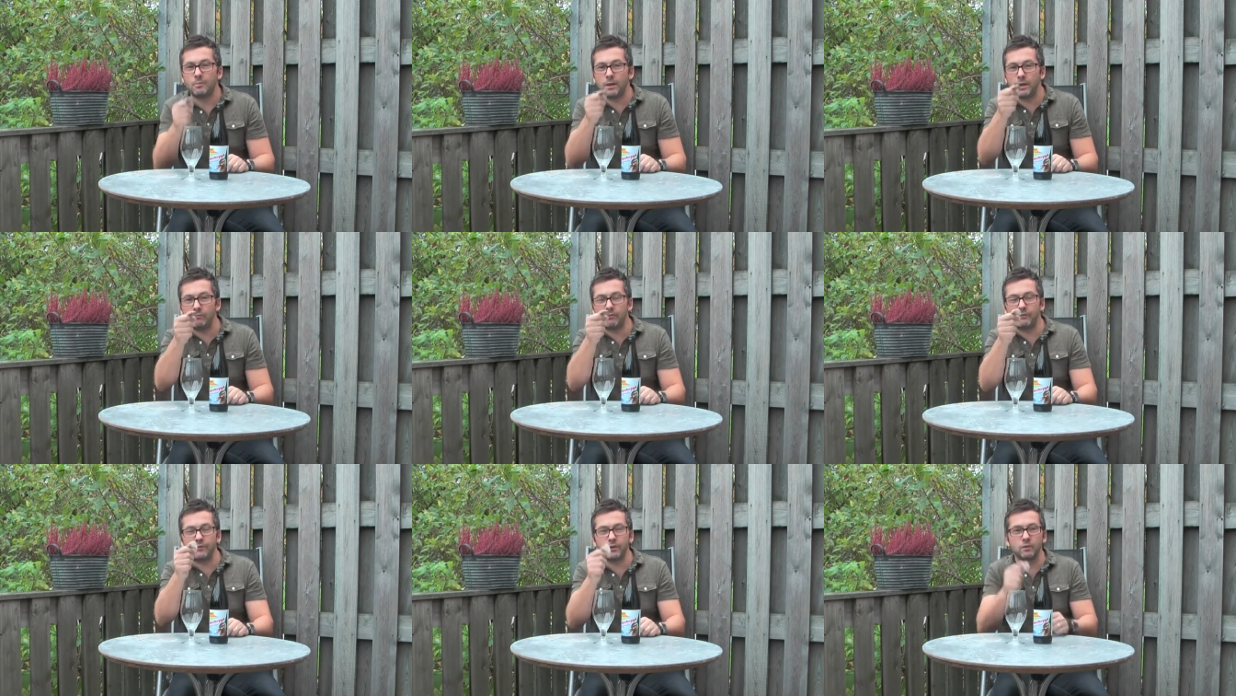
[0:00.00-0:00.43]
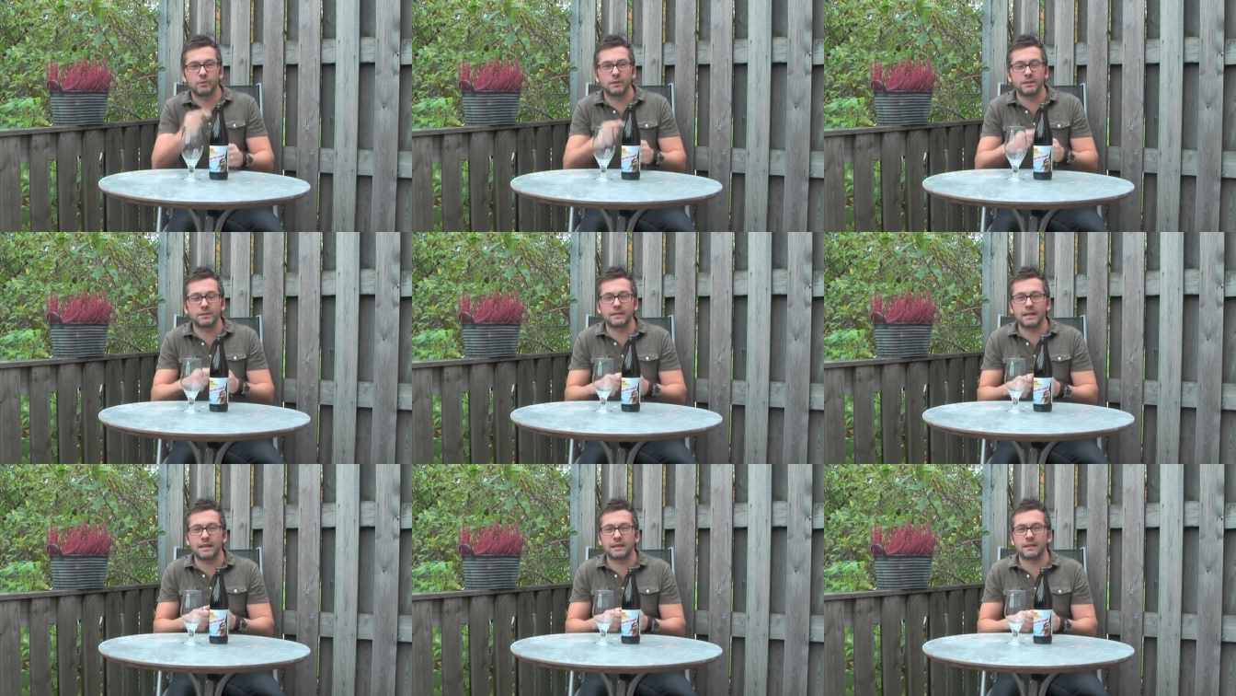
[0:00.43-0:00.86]
Beer review,
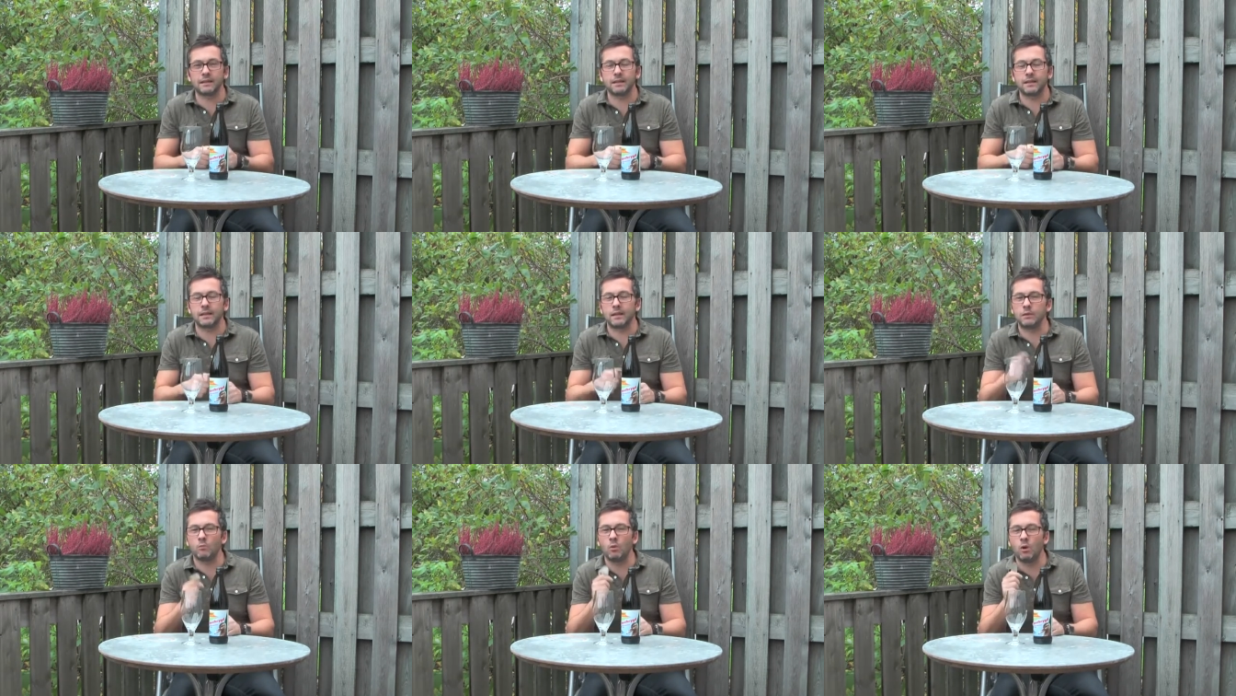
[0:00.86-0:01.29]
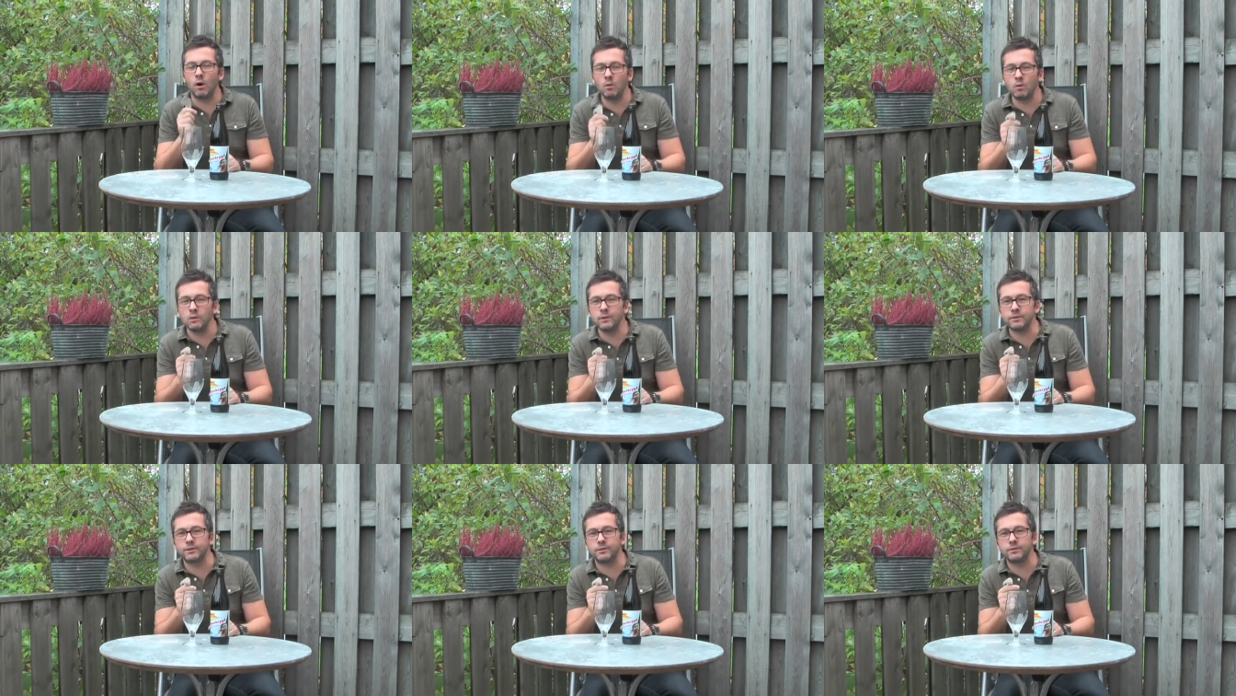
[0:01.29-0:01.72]
exactly. And what I
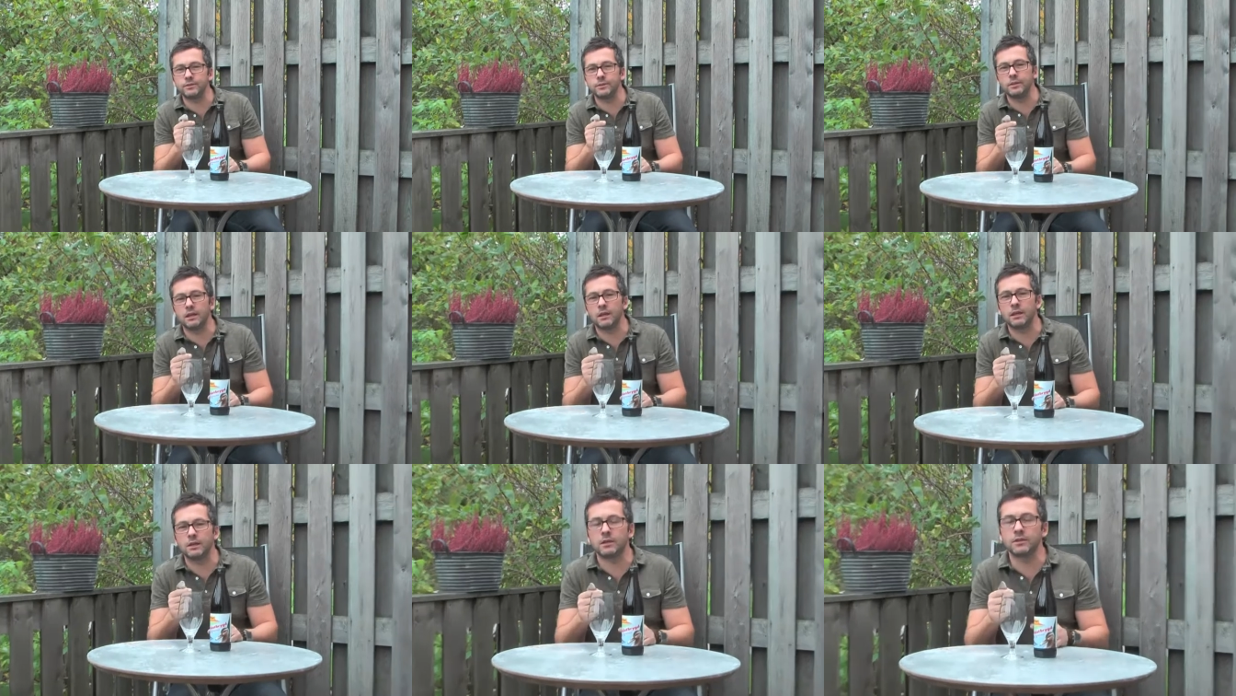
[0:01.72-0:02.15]
want to do today,